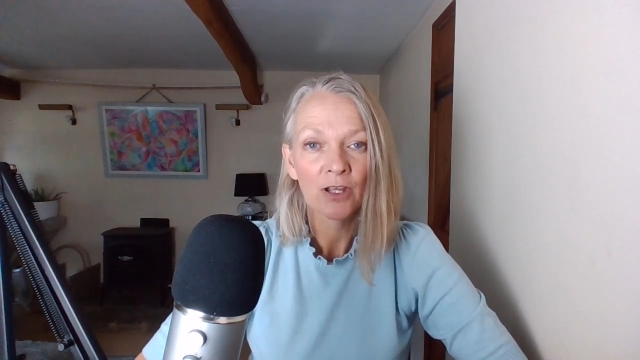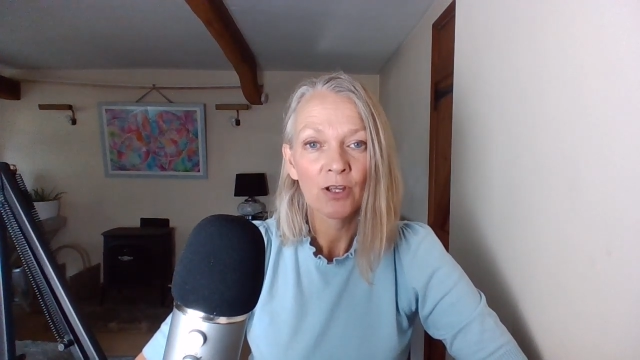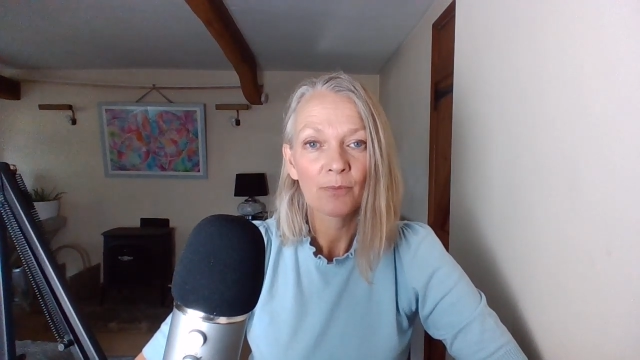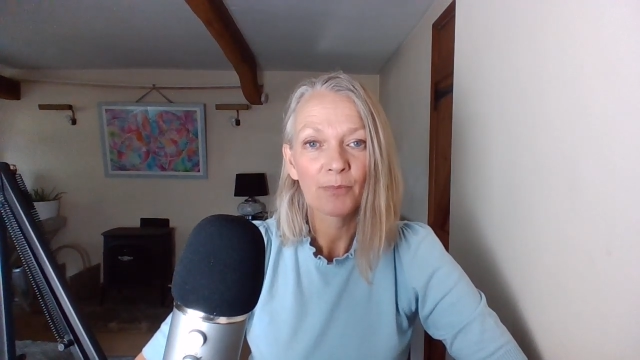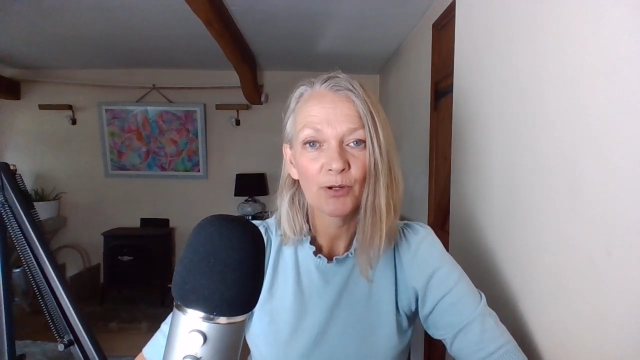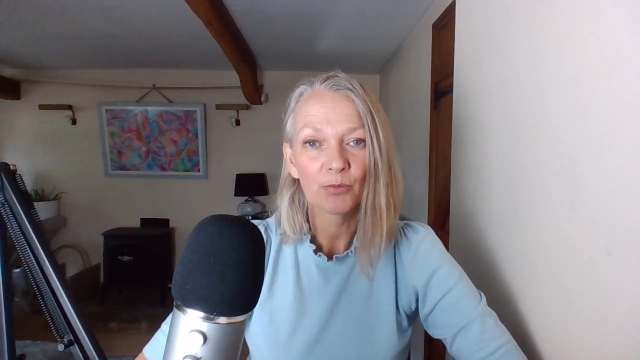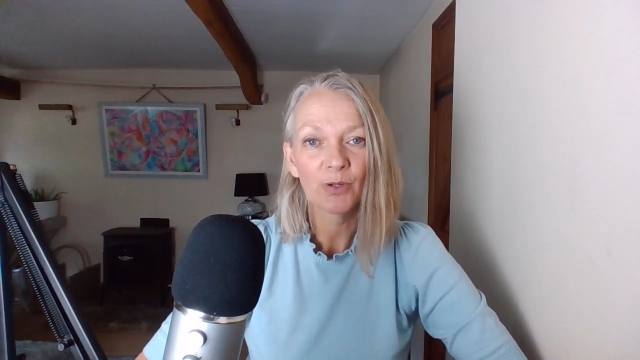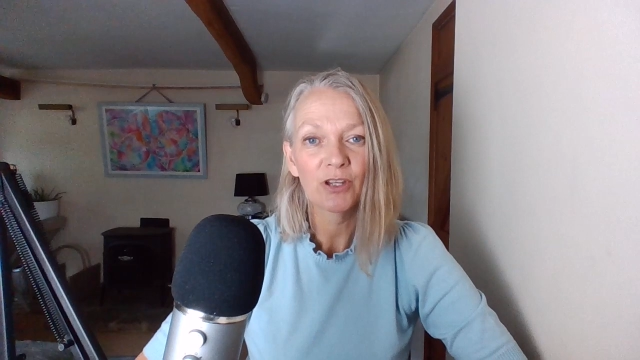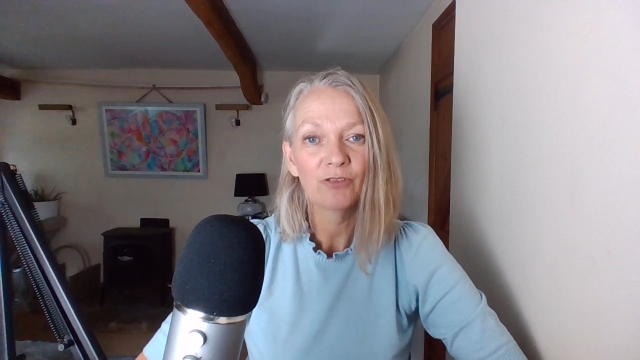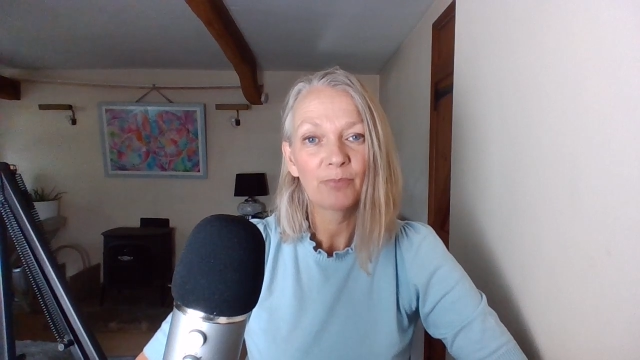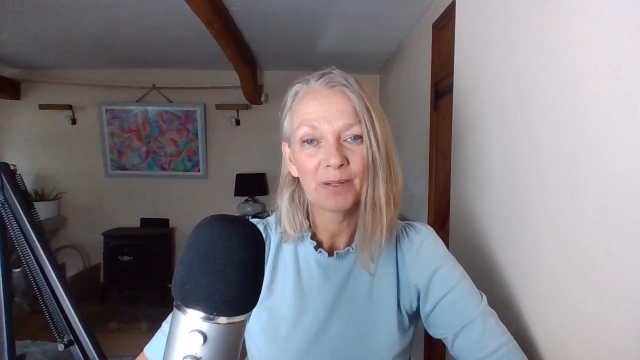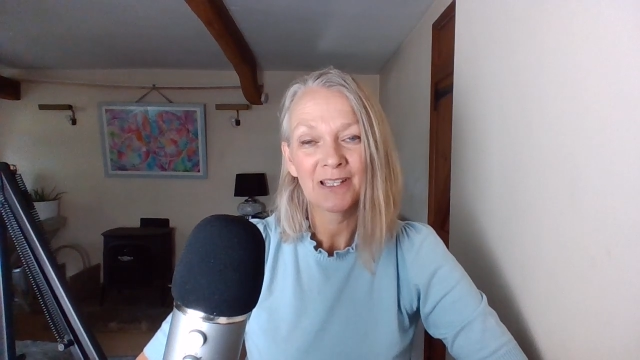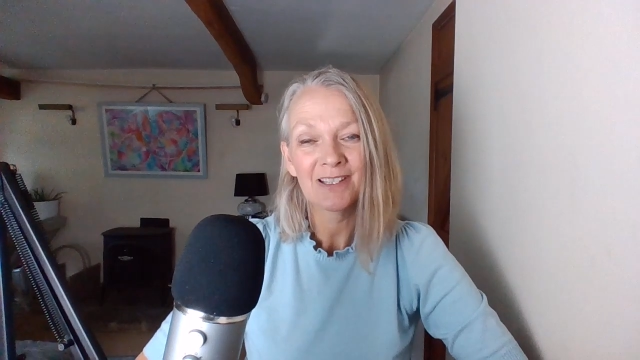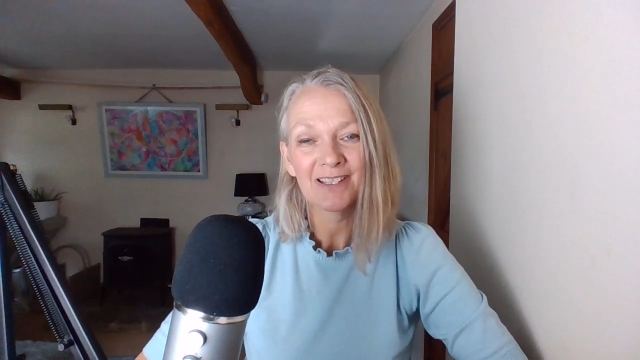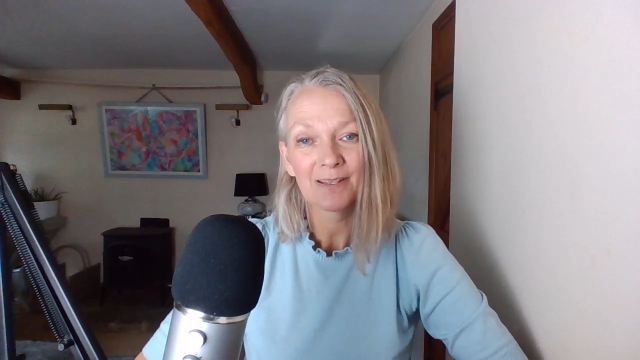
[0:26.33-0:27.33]
but we've
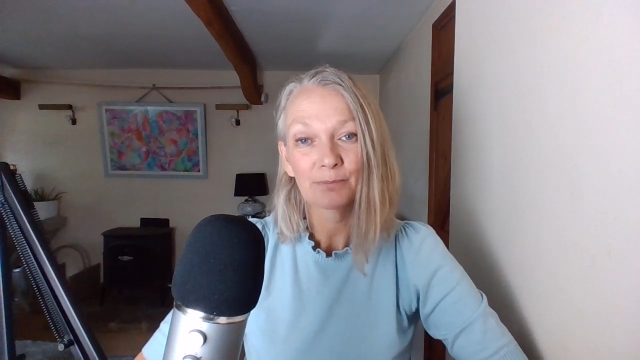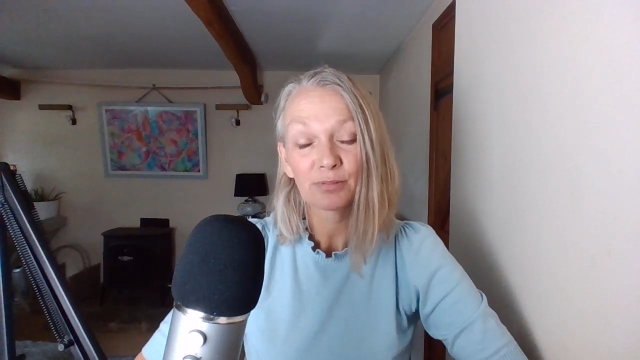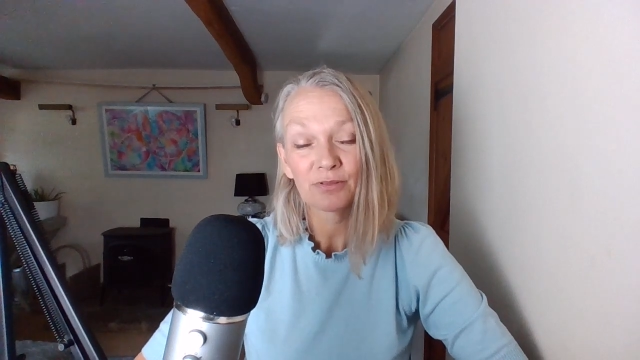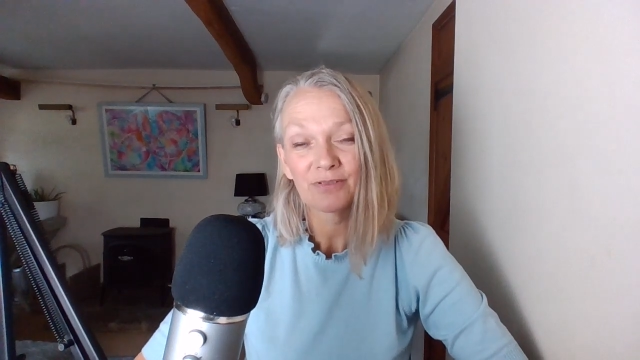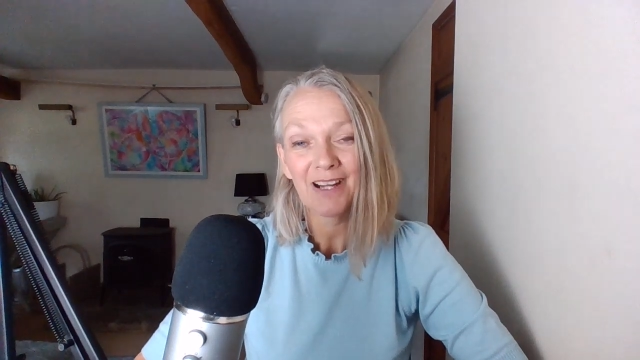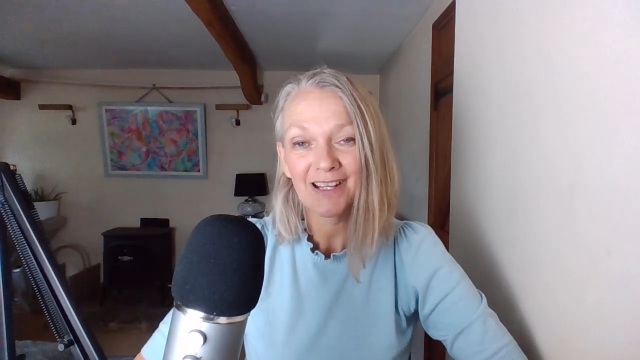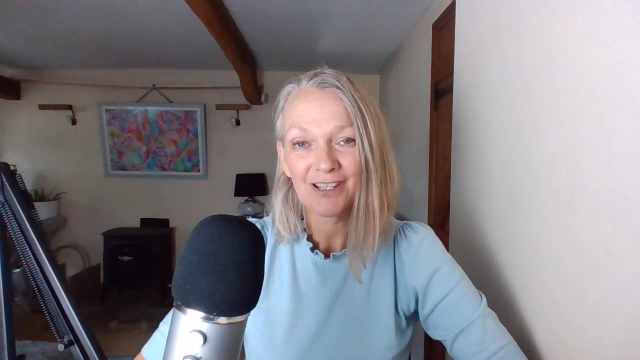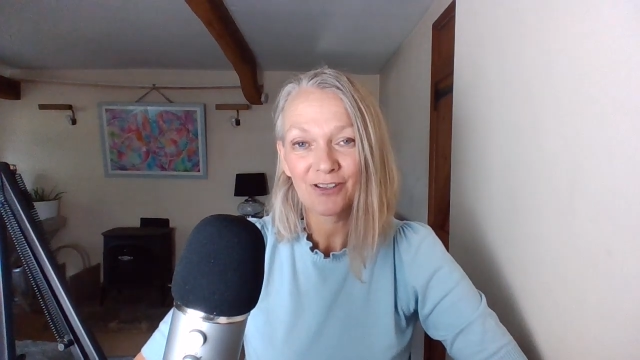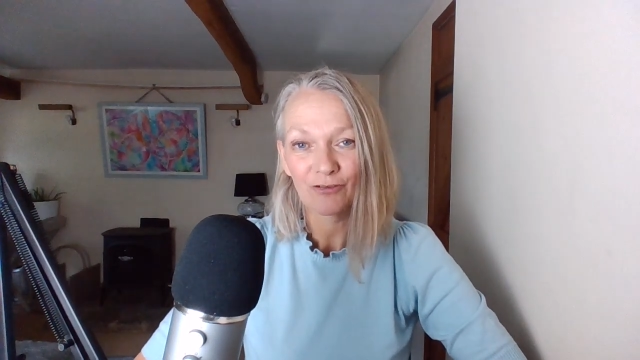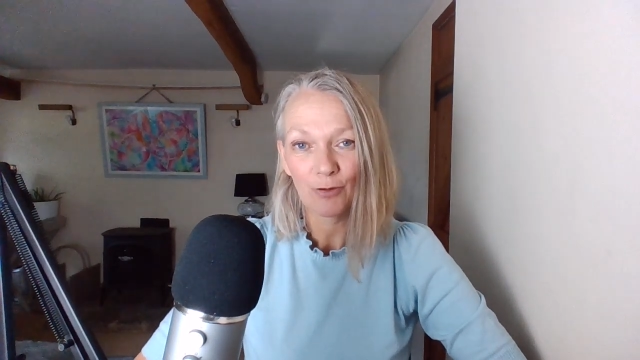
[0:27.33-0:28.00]
been suppressed